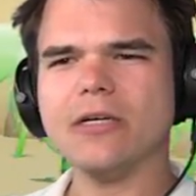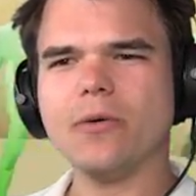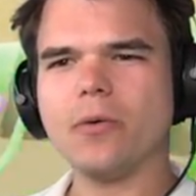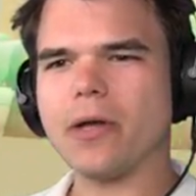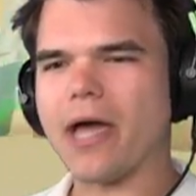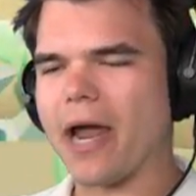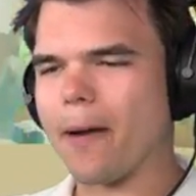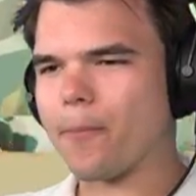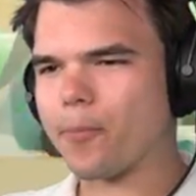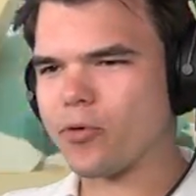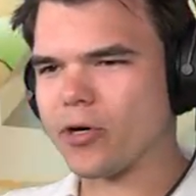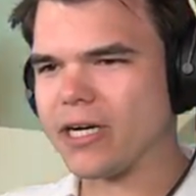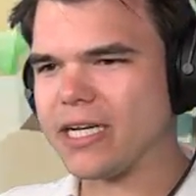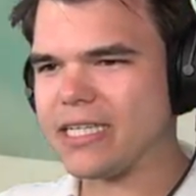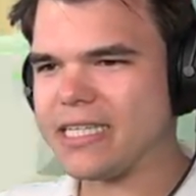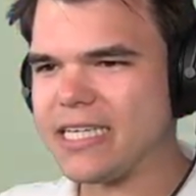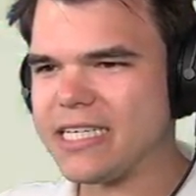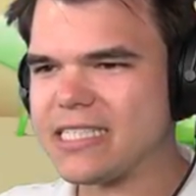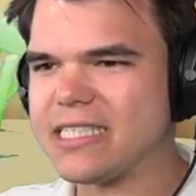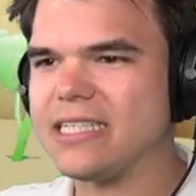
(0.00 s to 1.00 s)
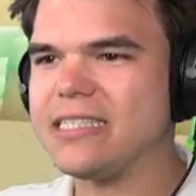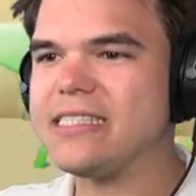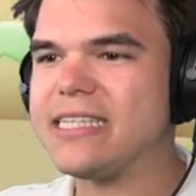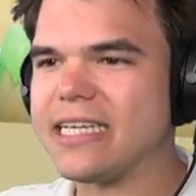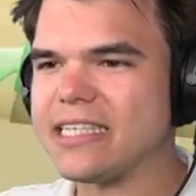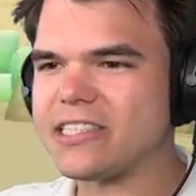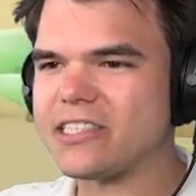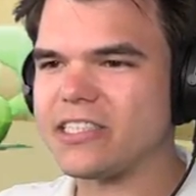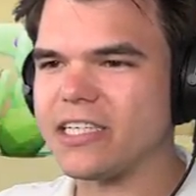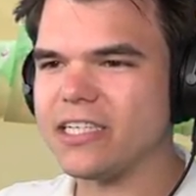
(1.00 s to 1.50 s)
We got a pretty decent
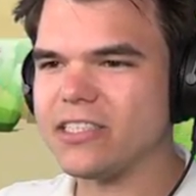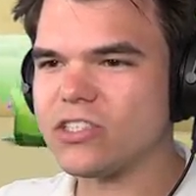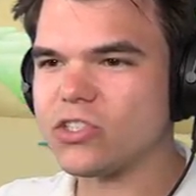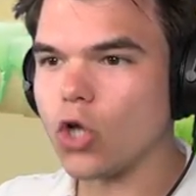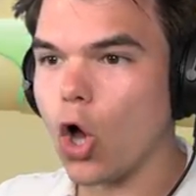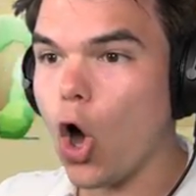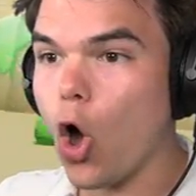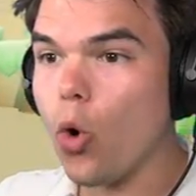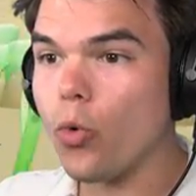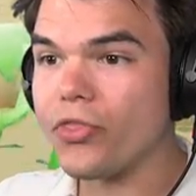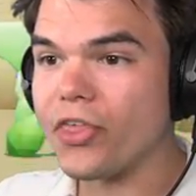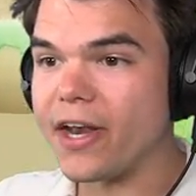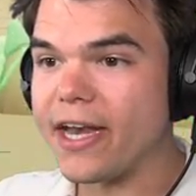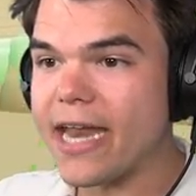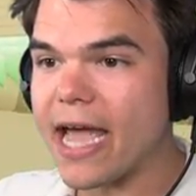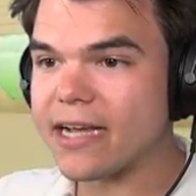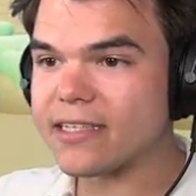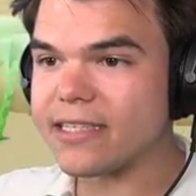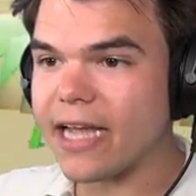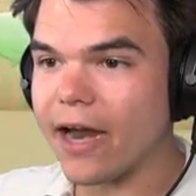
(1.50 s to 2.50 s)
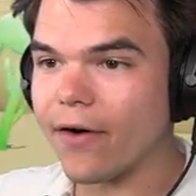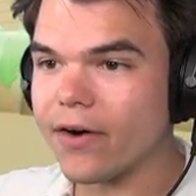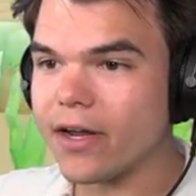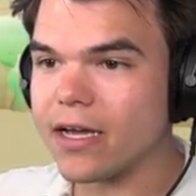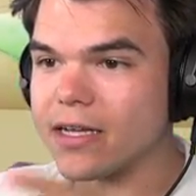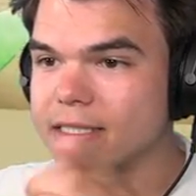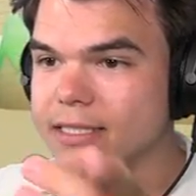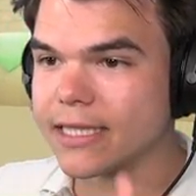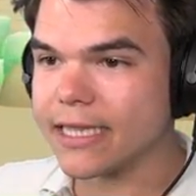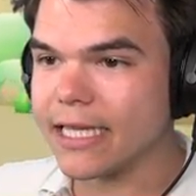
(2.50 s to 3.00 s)
distance. Oh, the next
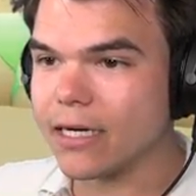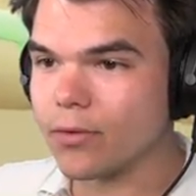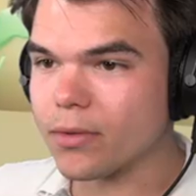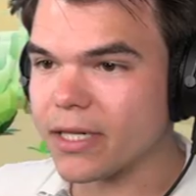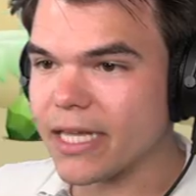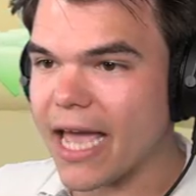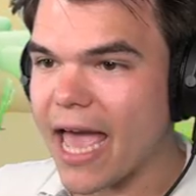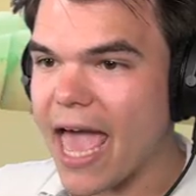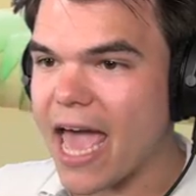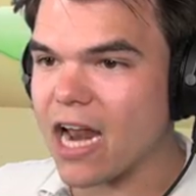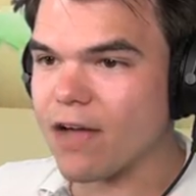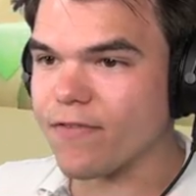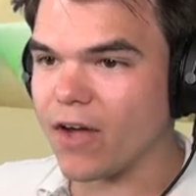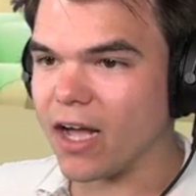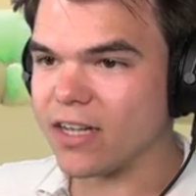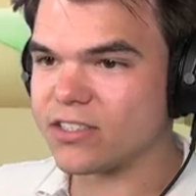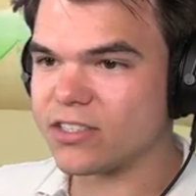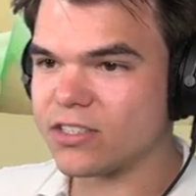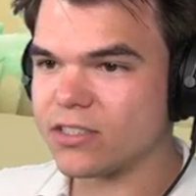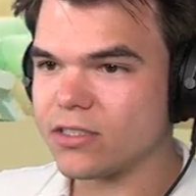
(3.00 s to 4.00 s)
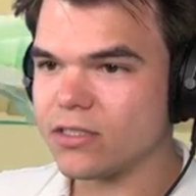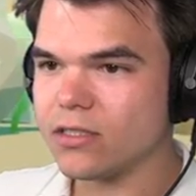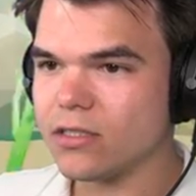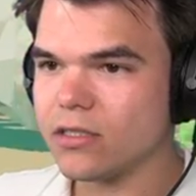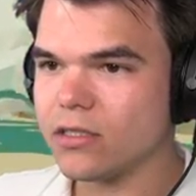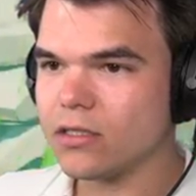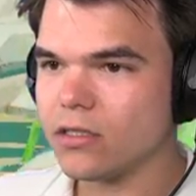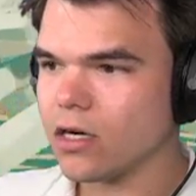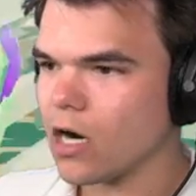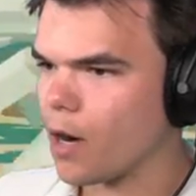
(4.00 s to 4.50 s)
area is literally ahead of us.
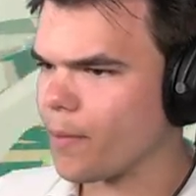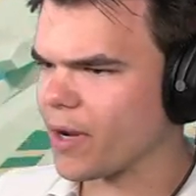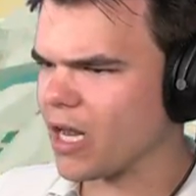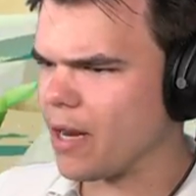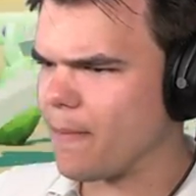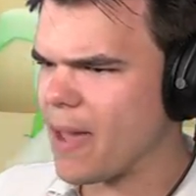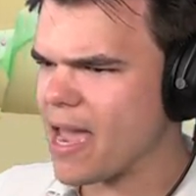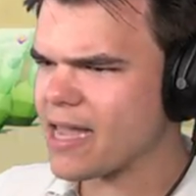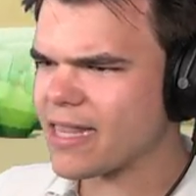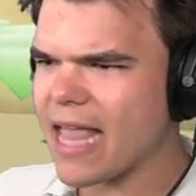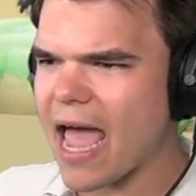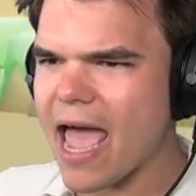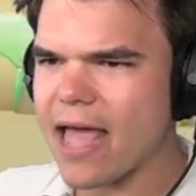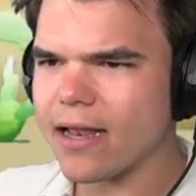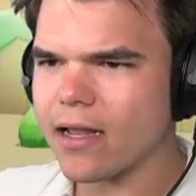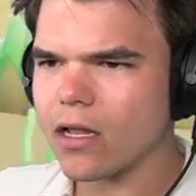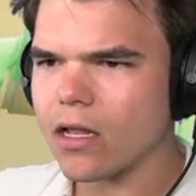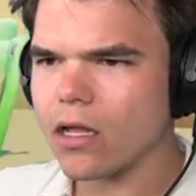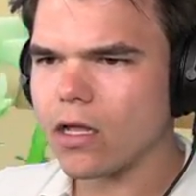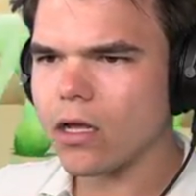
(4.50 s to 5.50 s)
Are we gonna make that?